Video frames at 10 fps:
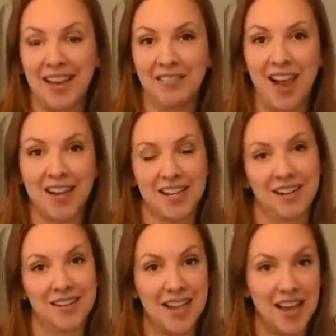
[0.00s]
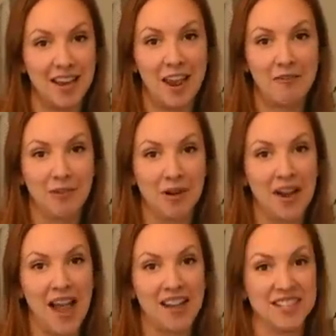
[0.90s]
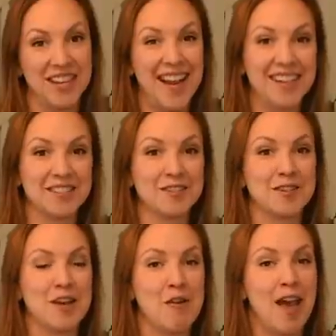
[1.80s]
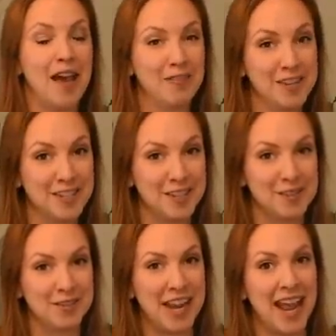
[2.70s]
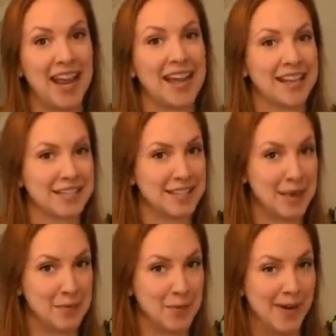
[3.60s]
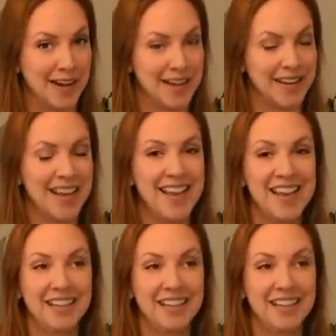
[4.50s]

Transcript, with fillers: In fact, in our 10-day forecast, it has snow every single day except one.